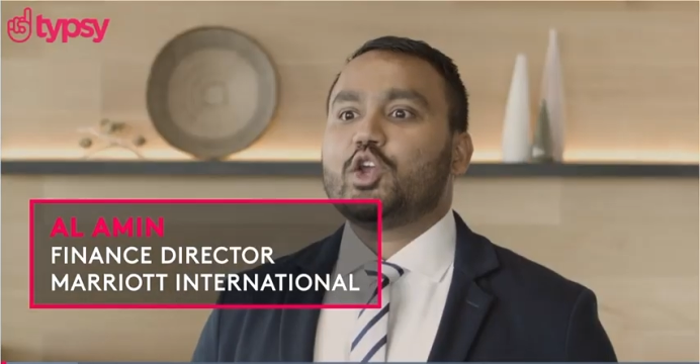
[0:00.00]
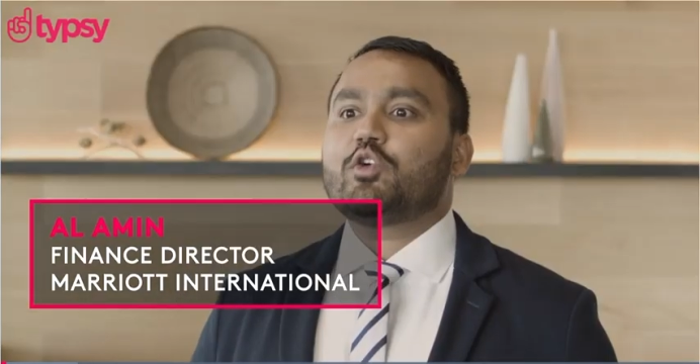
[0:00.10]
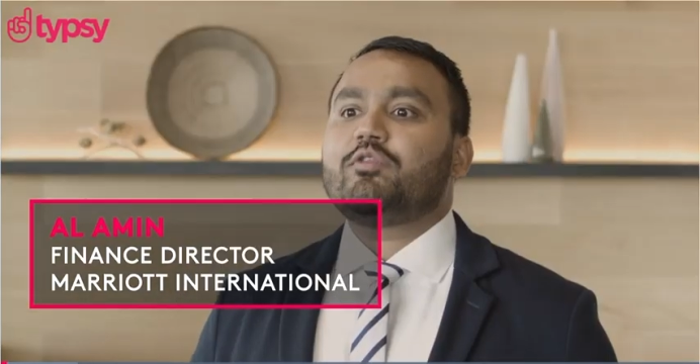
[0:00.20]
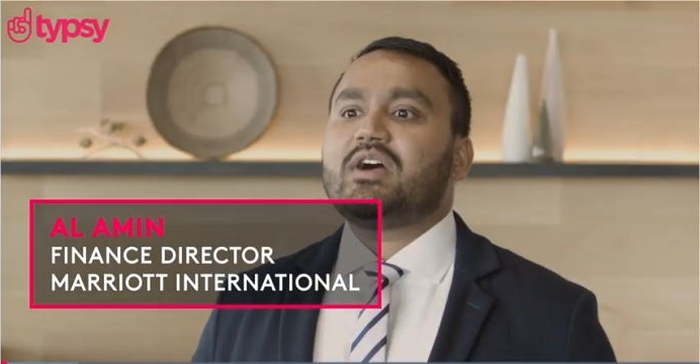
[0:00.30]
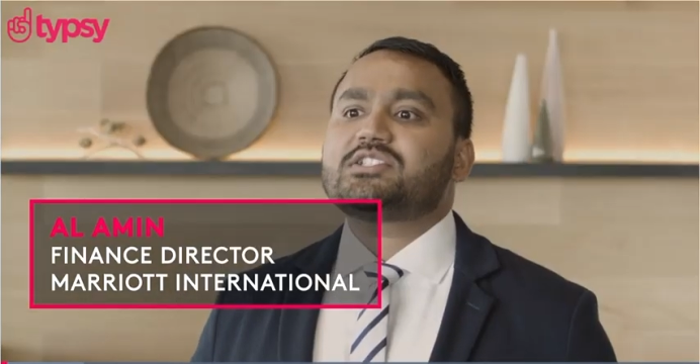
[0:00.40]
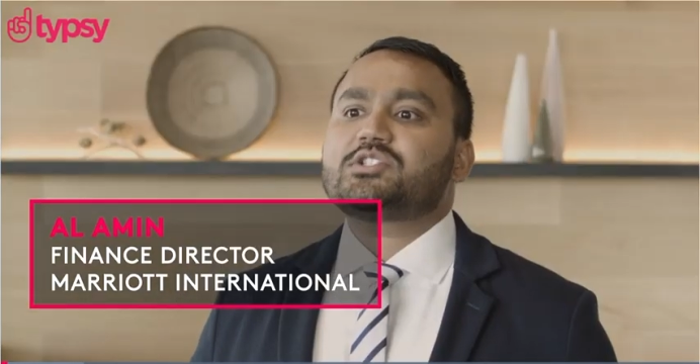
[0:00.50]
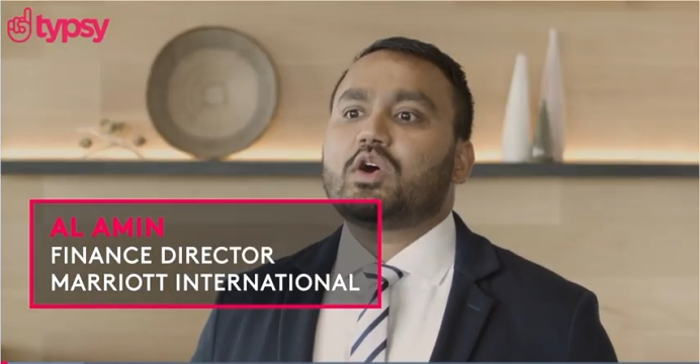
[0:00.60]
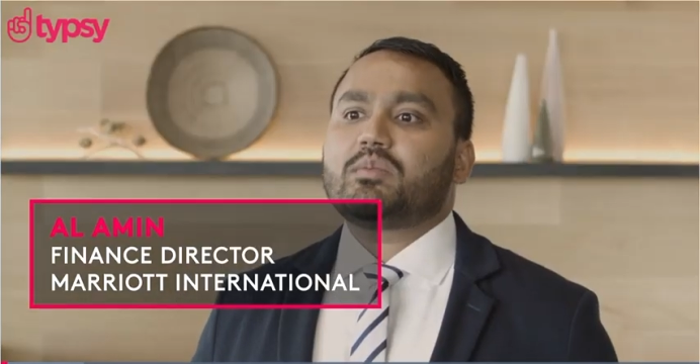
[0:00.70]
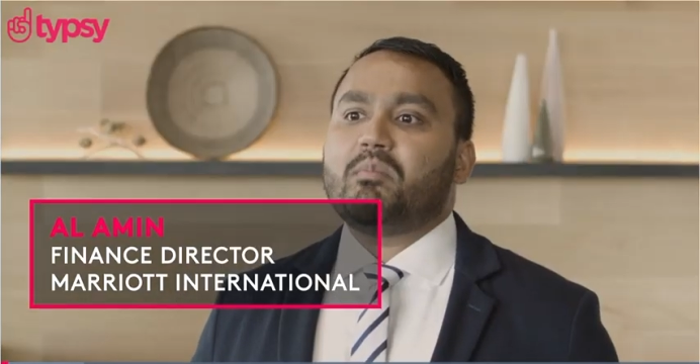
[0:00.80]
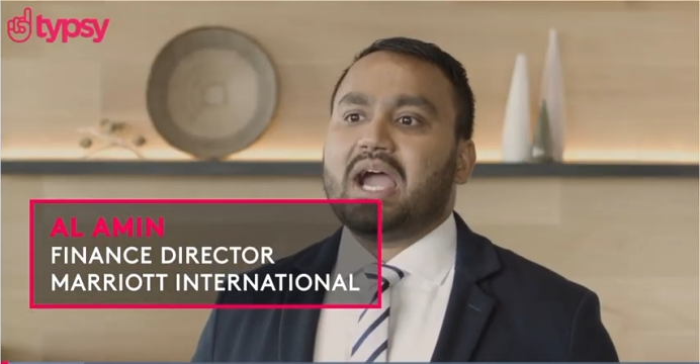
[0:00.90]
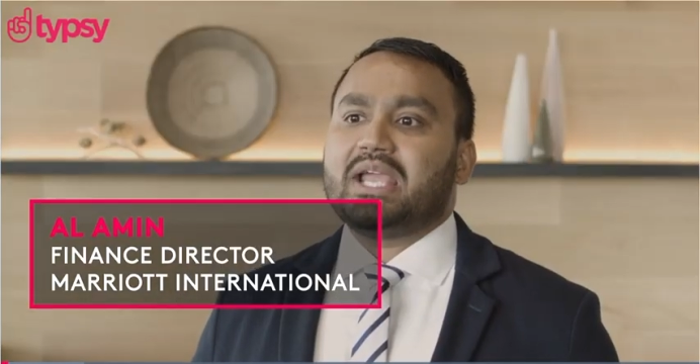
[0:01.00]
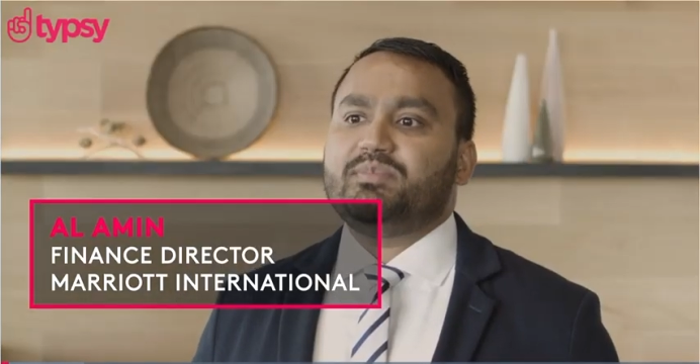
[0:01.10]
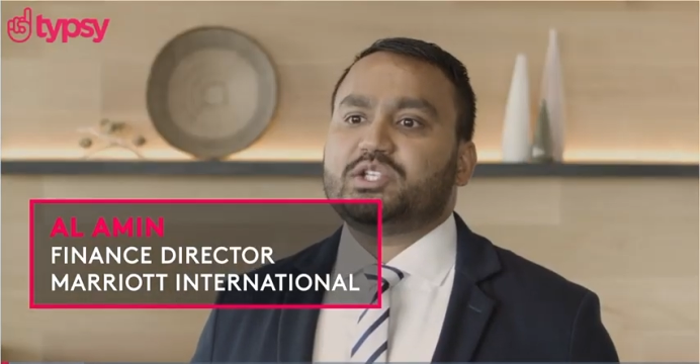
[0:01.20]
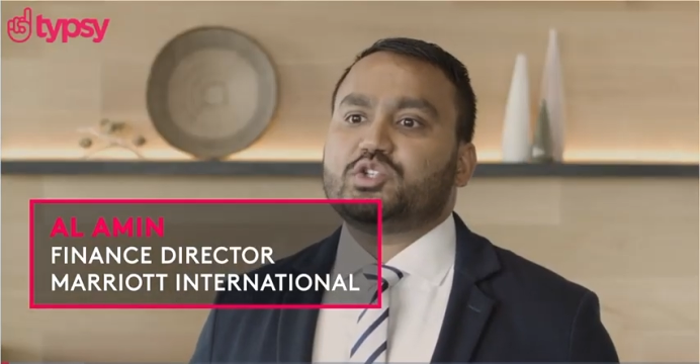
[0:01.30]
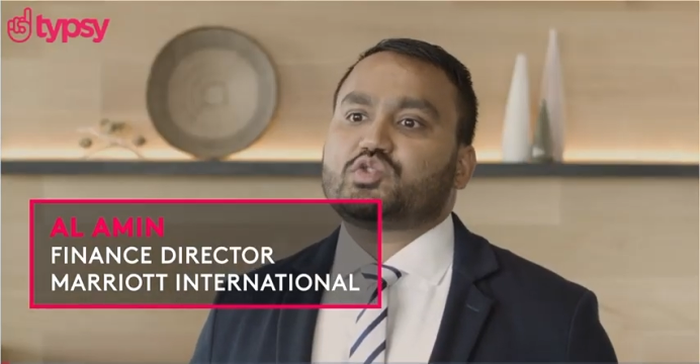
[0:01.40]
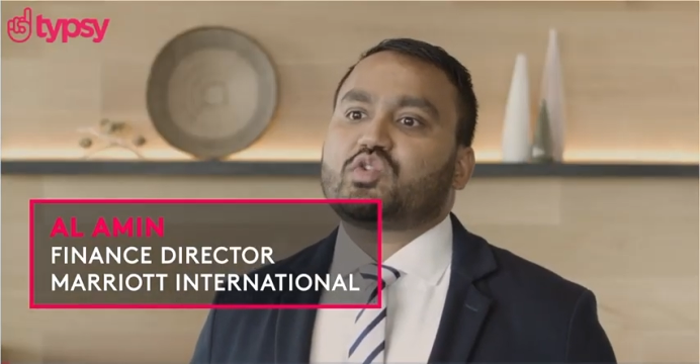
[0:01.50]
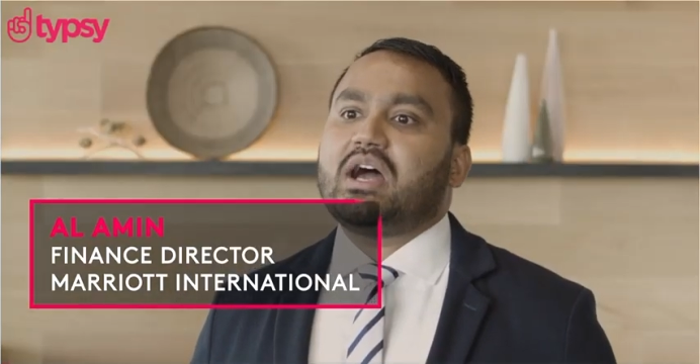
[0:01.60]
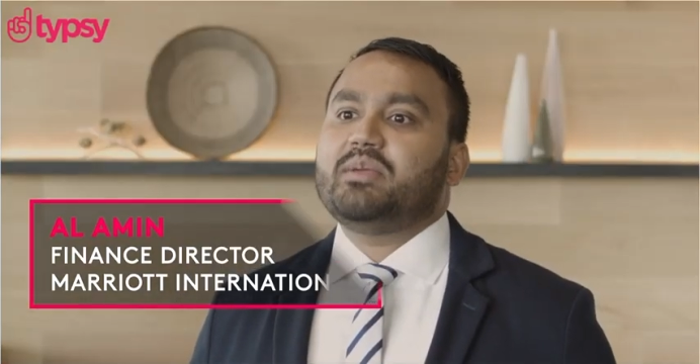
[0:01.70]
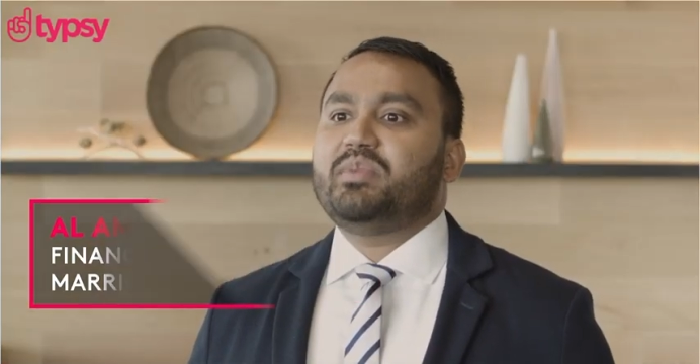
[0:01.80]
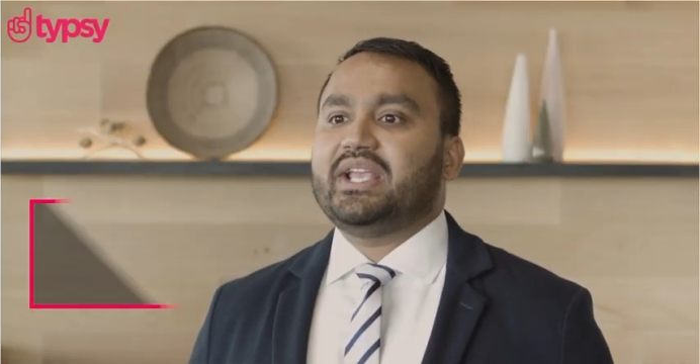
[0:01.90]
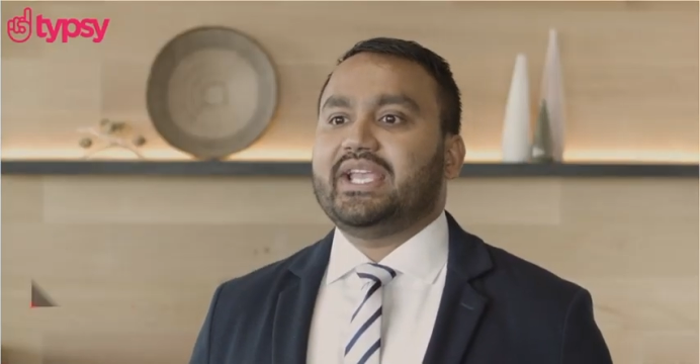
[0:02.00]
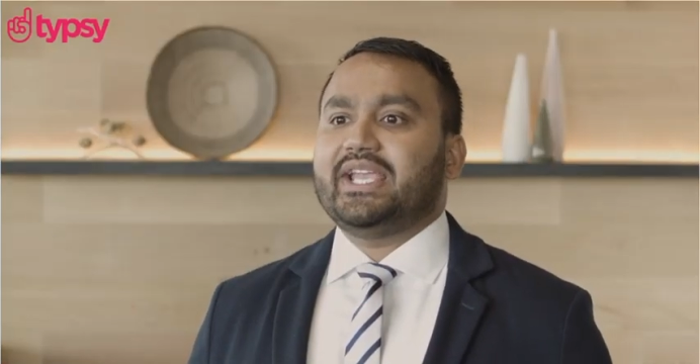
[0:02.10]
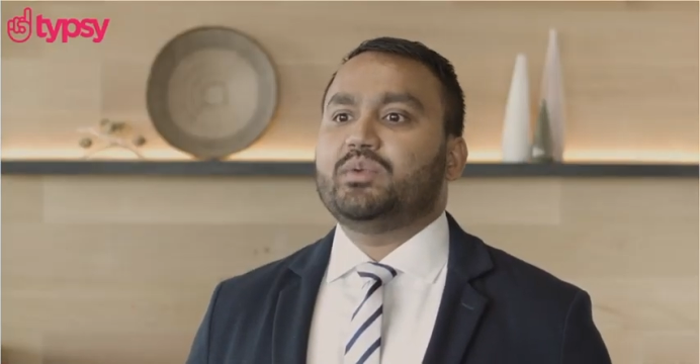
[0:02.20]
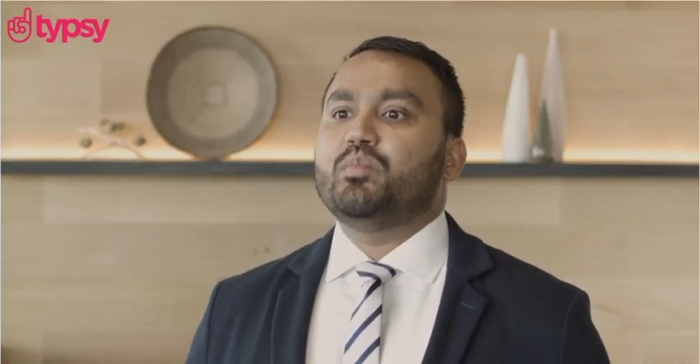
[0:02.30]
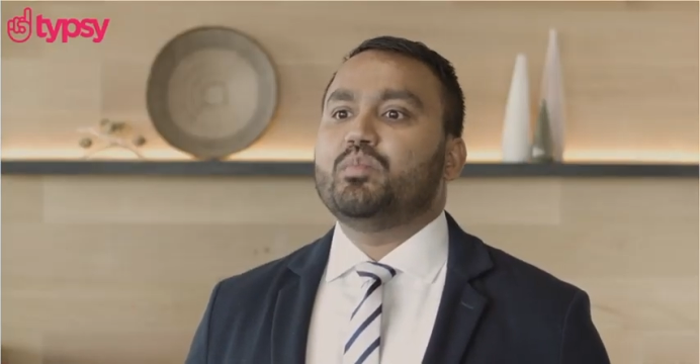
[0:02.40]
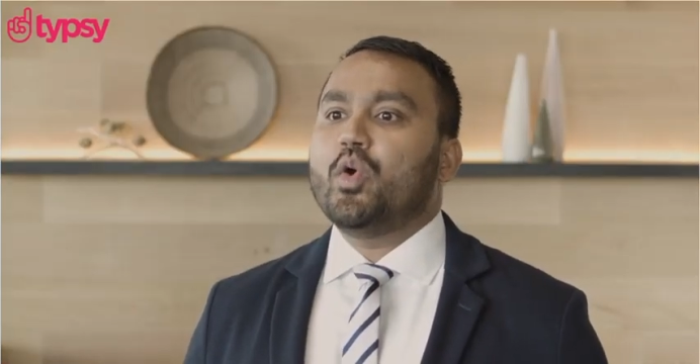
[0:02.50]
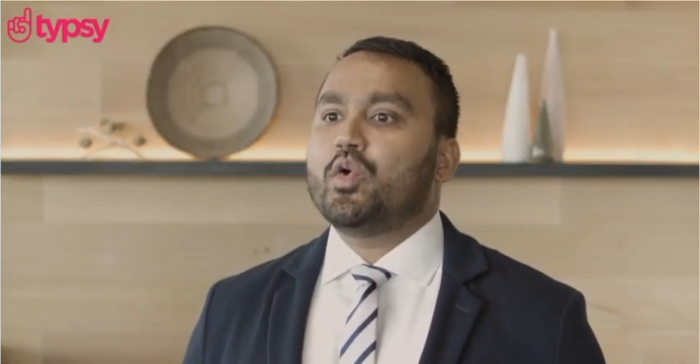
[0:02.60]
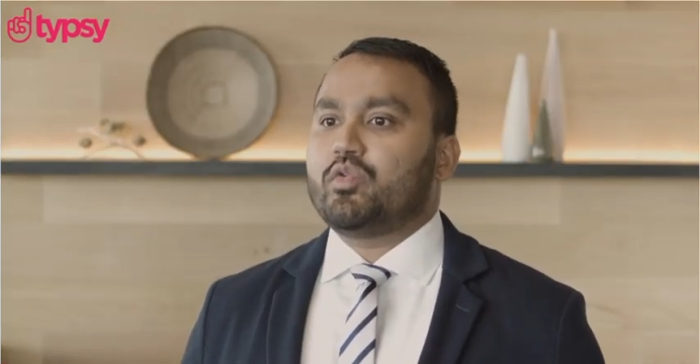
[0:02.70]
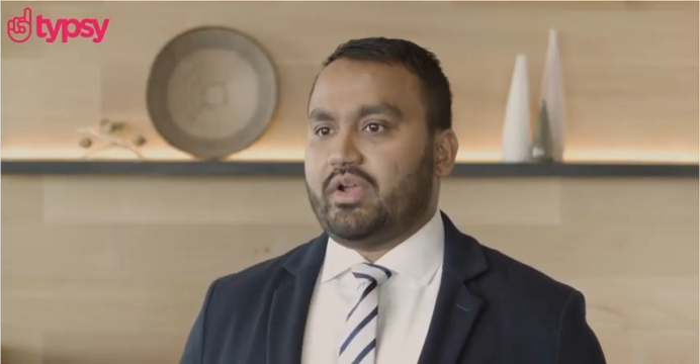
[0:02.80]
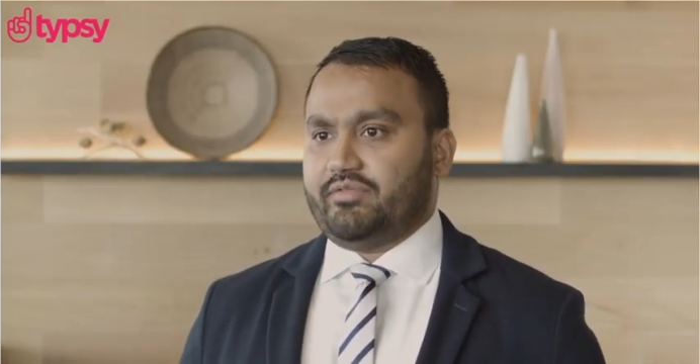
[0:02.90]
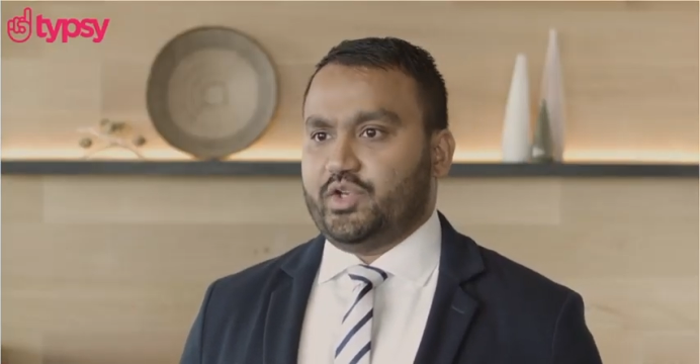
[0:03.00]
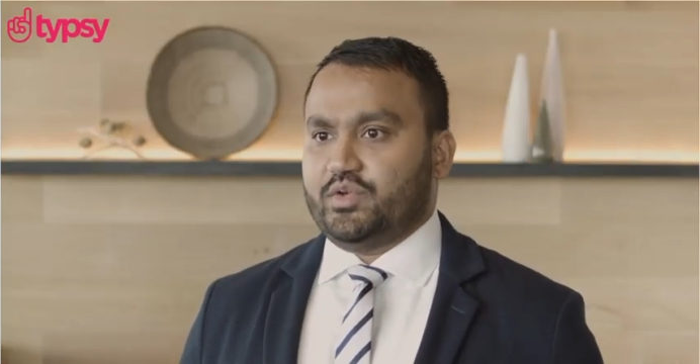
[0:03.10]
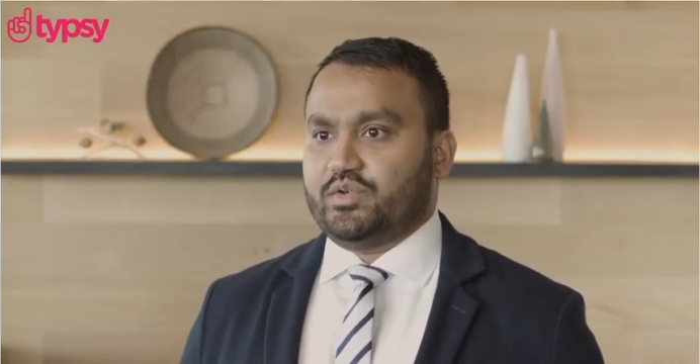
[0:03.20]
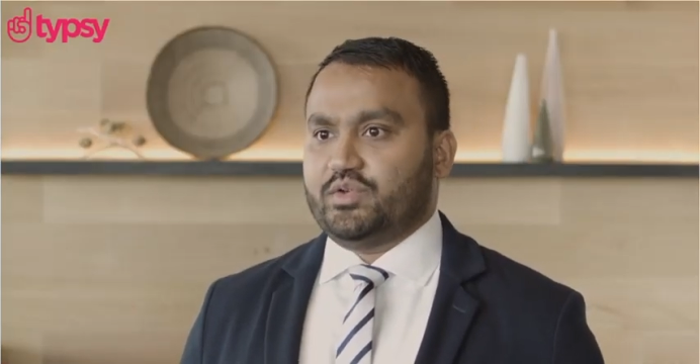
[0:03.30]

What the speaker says: Your first thought might be to try bringing in more revenue.